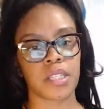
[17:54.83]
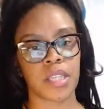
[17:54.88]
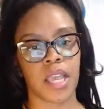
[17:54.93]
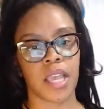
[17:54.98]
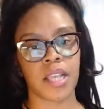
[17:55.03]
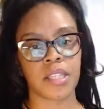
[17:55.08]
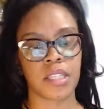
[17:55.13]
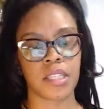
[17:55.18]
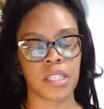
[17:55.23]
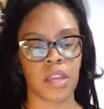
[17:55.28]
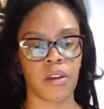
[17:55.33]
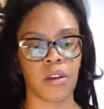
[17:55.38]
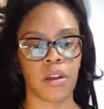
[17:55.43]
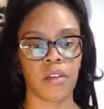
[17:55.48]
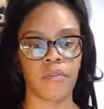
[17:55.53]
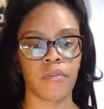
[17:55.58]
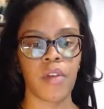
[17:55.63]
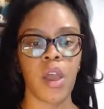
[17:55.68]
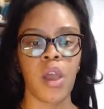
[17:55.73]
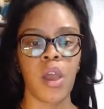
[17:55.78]
a sans
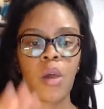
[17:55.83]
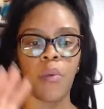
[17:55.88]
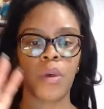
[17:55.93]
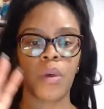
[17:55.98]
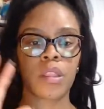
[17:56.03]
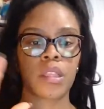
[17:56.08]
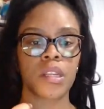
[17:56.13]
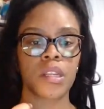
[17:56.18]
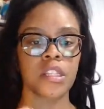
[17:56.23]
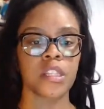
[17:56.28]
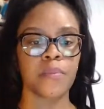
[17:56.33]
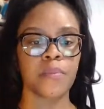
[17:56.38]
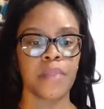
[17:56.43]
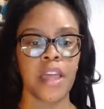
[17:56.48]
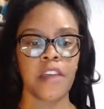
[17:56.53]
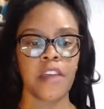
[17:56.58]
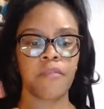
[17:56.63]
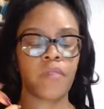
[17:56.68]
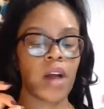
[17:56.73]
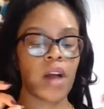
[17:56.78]
serif with the
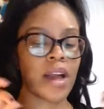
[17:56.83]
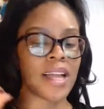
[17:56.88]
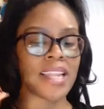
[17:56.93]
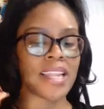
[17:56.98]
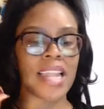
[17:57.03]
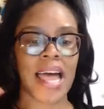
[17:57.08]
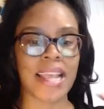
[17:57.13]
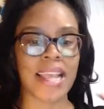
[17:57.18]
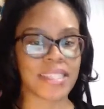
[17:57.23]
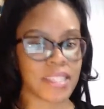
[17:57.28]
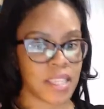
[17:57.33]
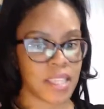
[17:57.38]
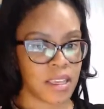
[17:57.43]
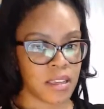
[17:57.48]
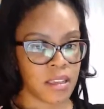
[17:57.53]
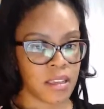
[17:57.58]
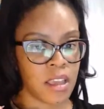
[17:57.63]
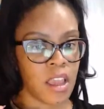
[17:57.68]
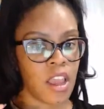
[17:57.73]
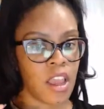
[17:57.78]
display font
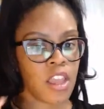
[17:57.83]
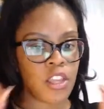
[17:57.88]
classic.